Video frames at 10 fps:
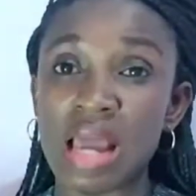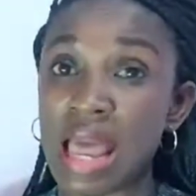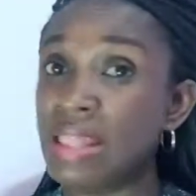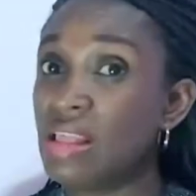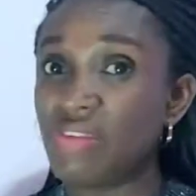
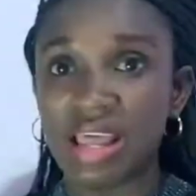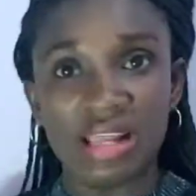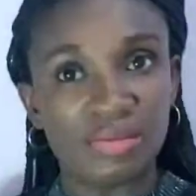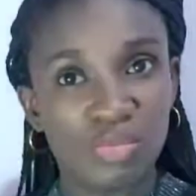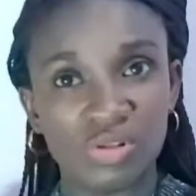I never
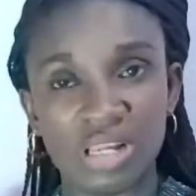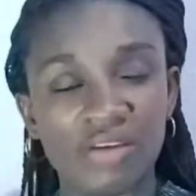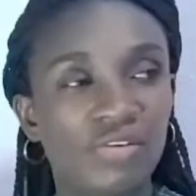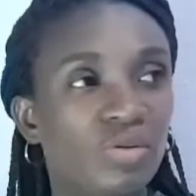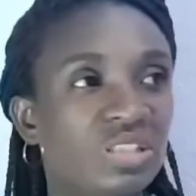had money.
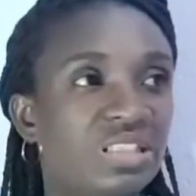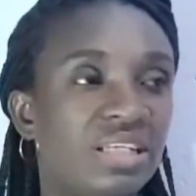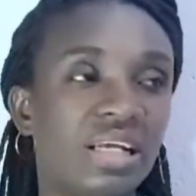I've always said